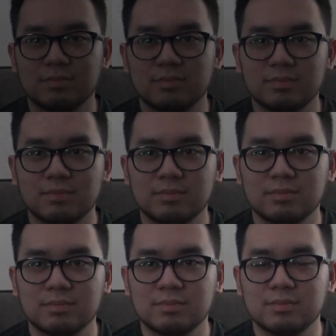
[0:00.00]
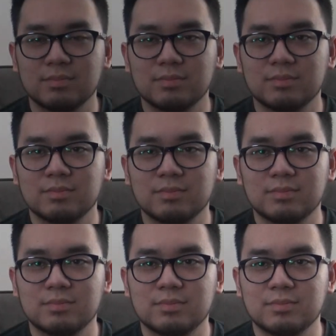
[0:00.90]

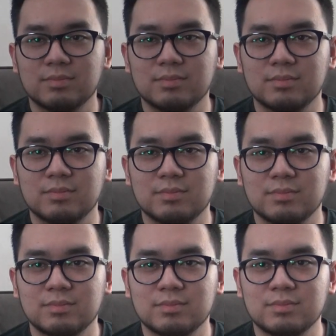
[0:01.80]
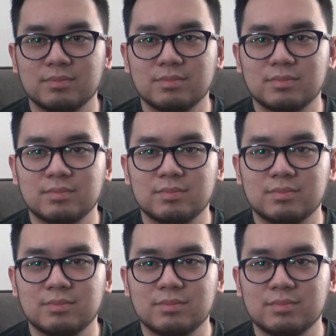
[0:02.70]

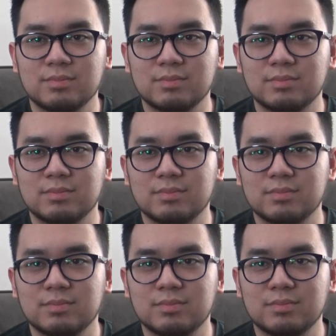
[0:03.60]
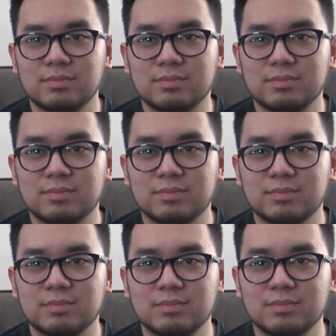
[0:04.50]

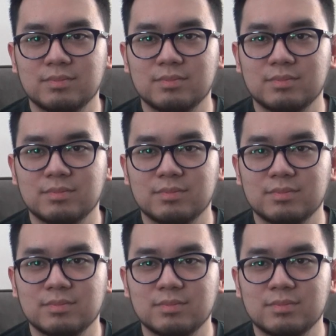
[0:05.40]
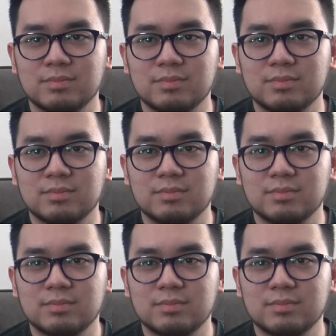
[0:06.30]
(silent)